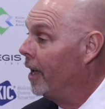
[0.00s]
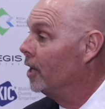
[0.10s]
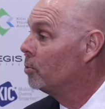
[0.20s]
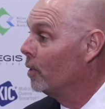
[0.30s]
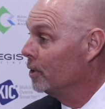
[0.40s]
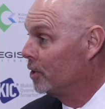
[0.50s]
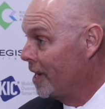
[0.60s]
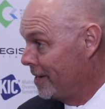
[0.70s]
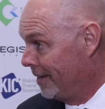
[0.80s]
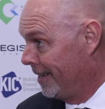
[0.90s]
as well as
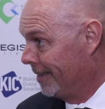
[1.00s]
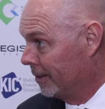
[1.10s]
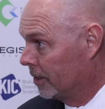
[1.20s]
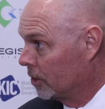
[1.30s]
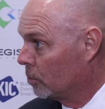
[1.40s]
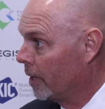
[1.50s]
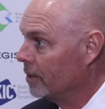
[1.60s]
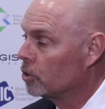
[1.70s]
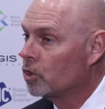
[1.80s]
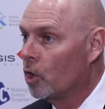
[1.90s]
data analysis,
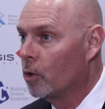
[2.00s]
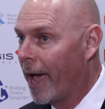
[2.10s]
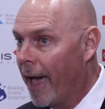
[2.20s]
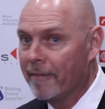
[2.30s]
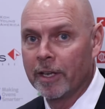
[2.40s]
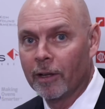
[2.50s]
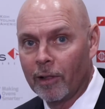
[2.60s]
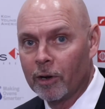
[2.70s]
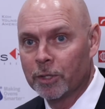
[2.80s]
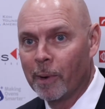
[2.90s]
right? So having a
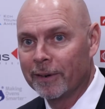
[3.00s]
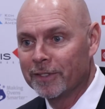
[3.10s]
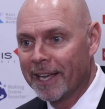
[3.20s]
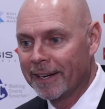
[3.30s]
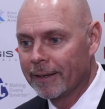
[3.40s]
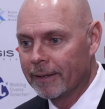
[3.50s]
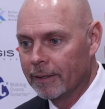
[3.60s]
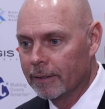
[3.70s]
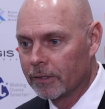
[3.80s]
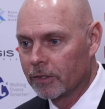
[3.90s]
large amount of data
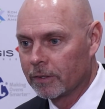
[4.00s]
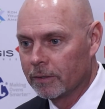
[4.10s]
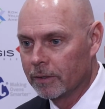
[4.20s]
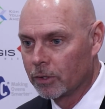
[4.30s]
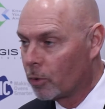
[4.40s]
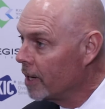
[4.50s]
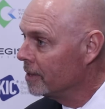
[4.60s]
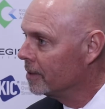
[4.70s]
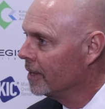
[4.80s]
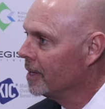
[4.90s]
is
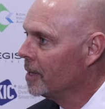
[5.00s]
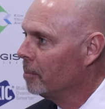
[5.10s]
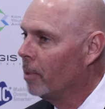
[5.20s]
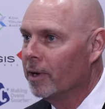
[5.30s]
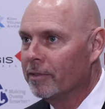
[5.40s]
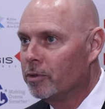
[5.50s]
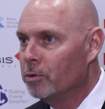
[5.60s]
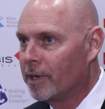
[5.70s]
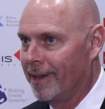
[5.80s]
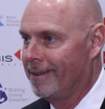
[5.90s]
great, but if
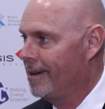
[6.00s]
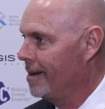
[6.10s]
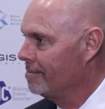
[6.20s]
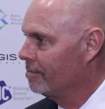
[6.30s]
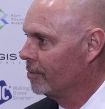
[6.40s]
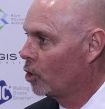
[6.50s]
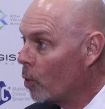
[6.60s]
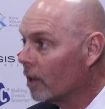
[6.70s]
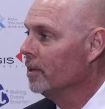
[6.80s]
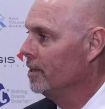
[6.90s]
you cannot
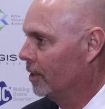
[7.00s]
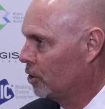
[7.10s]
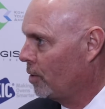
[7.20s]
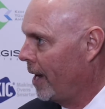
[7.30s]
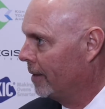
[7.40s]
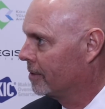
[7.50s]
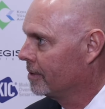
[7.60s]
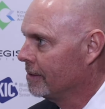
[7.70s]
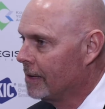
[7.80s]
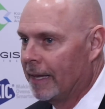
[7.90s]
quickly
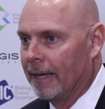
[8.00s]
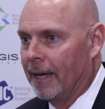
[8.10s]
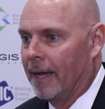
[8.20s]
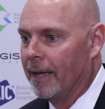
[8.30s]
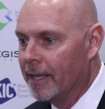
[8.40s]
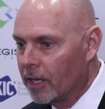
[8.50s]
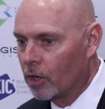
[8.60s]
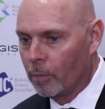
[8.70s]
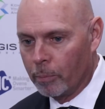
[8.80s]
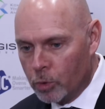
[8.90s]
extract
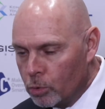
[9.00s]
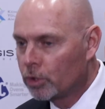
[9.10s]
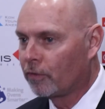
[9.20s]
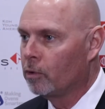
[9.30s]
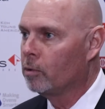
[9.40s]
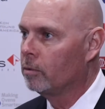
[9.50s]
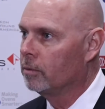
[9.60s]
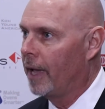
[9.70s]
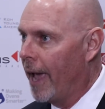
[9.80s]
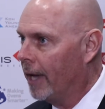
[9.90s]
useful,
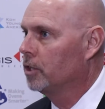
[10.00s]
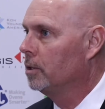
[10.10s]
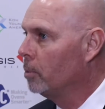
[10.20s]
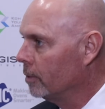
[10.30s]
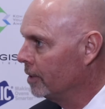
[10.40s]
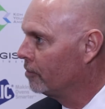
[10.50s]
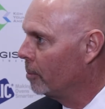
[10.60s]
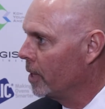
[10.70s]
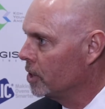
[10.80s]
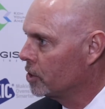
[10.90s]
actionable
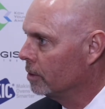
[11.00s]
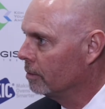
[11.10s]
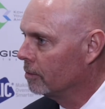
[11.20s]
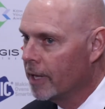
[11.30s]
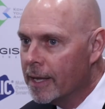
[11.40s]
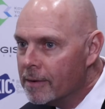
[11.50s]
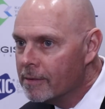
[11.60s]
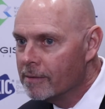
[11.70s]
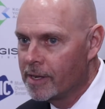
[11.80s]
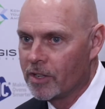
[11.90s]
information,
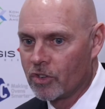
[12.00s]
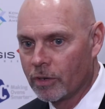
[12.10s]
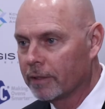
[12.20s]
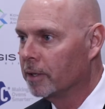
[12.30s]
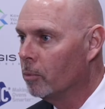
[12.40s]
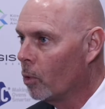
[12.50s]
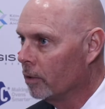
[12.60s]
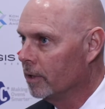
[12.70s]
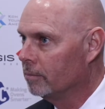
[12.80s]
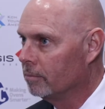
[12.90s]
then it's nothing
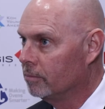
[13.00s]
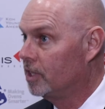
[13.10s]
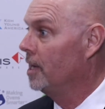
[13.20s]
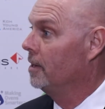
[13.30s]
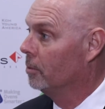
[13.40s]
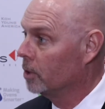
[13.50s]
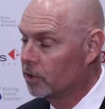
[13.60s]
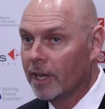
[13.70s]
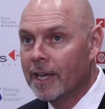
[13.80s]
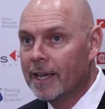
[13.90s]
more than data, which